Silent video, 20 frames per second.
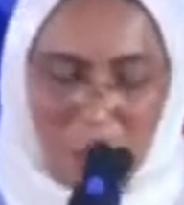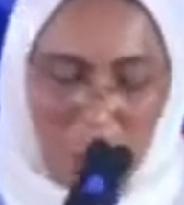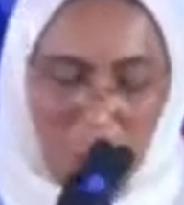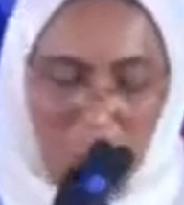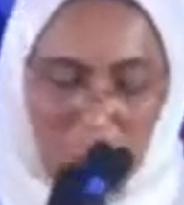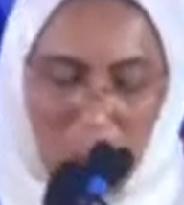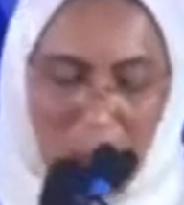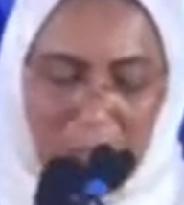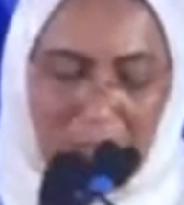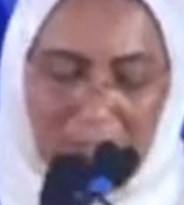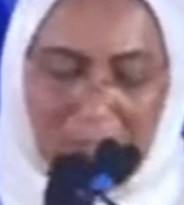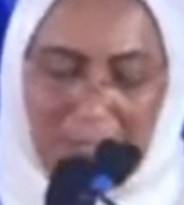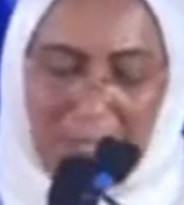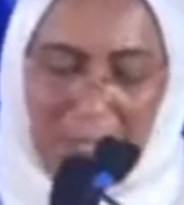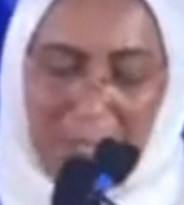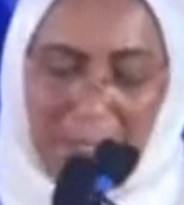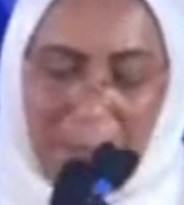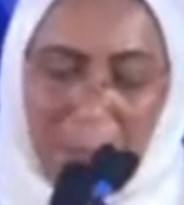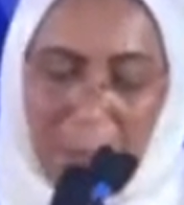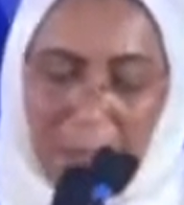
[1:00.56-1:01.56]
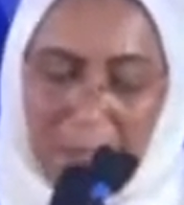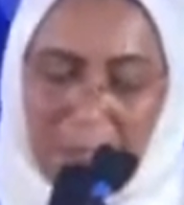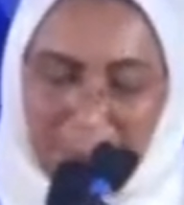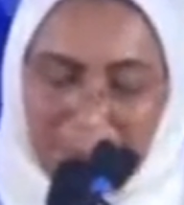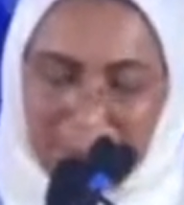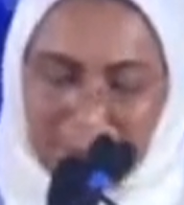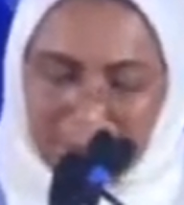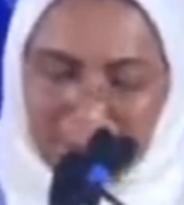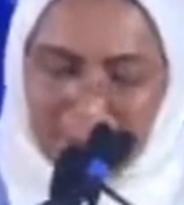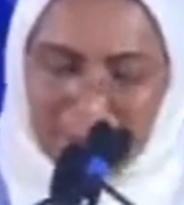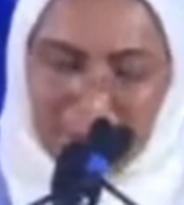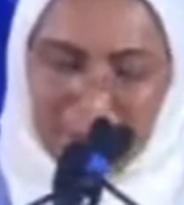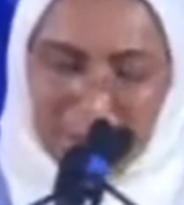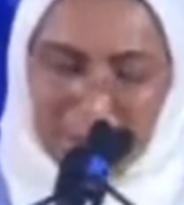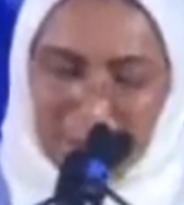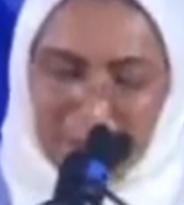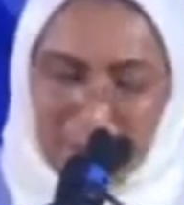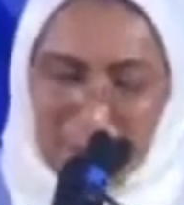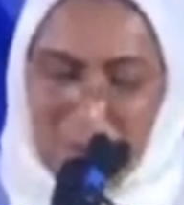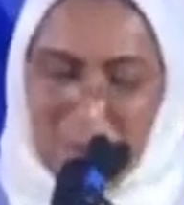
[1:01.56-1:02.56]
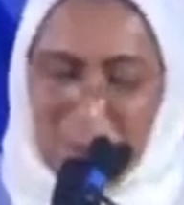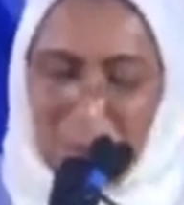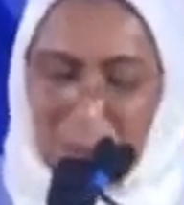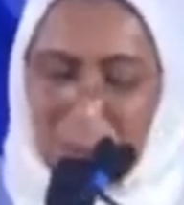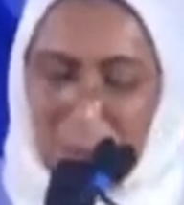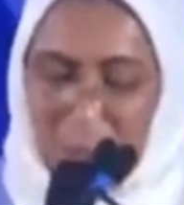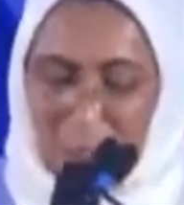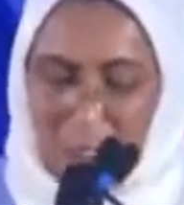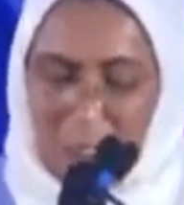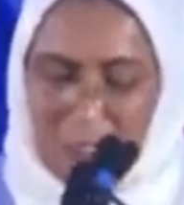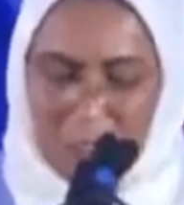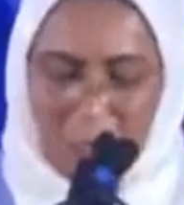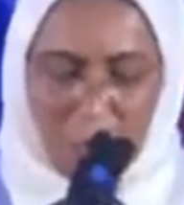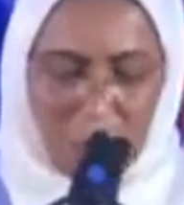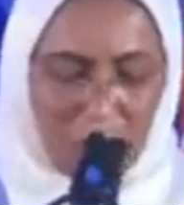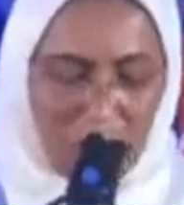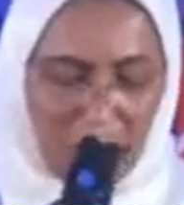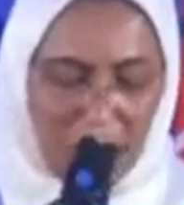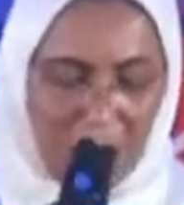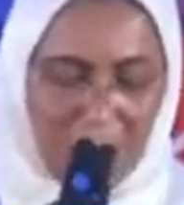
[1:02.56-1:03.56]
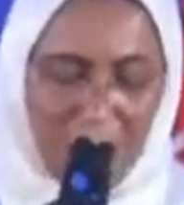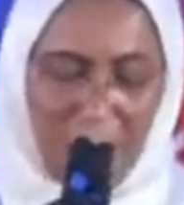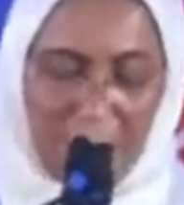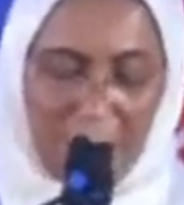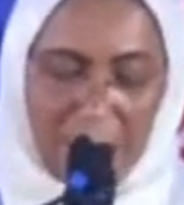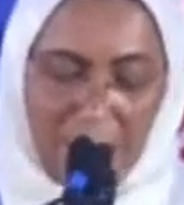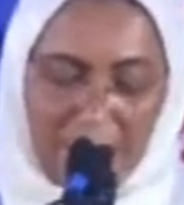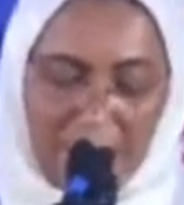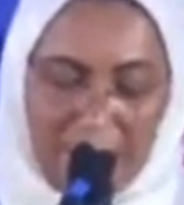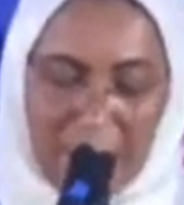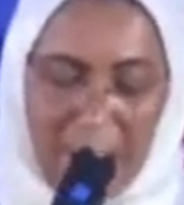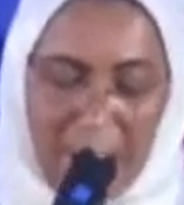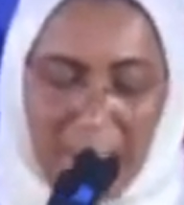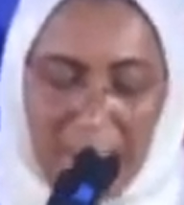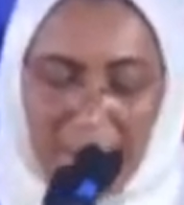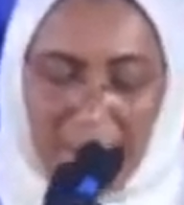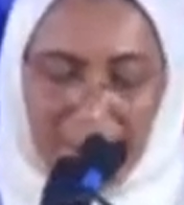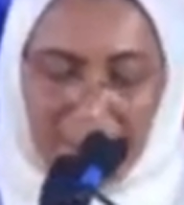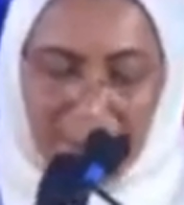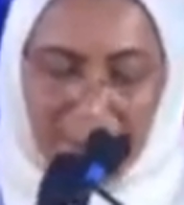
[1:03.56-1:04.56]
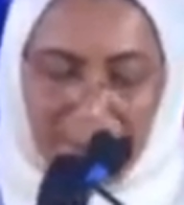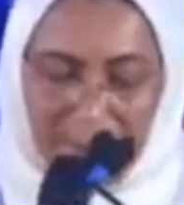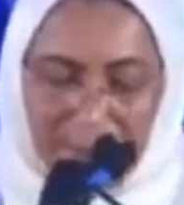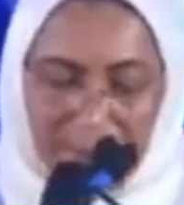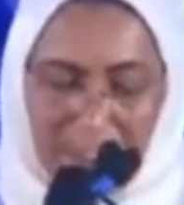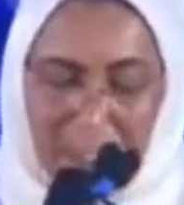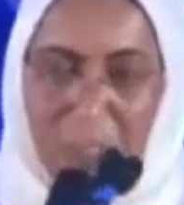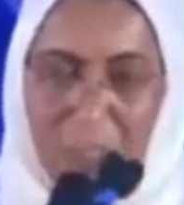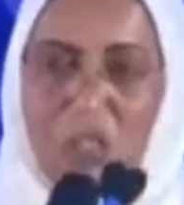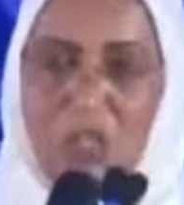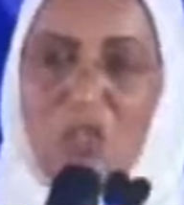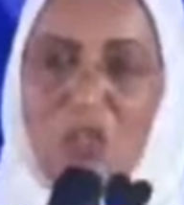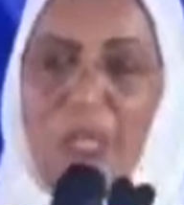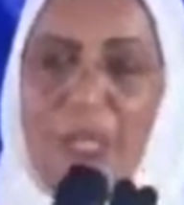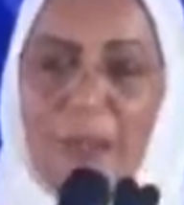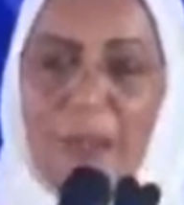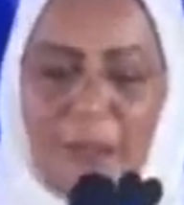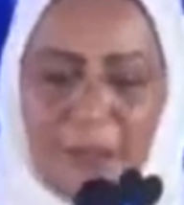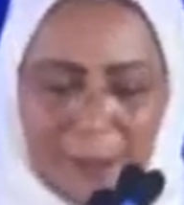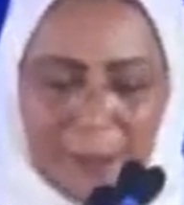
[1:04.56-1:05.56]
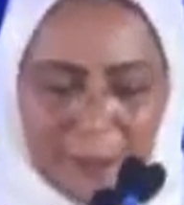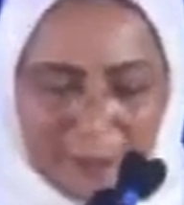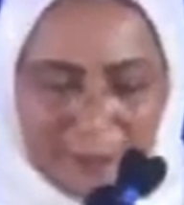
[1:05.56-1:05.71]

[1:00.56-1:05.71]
who is unwell, for God to give her back her health and strength.